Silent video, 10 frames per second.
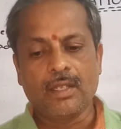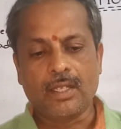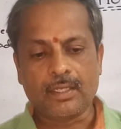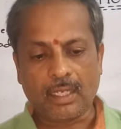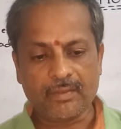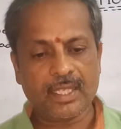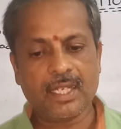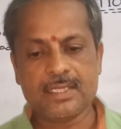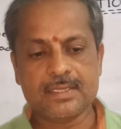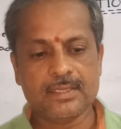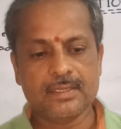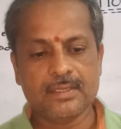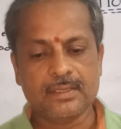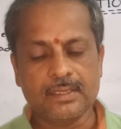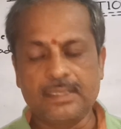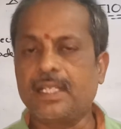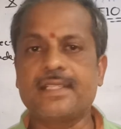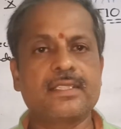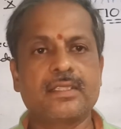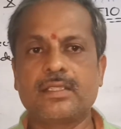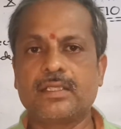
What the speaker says: and nowadays it is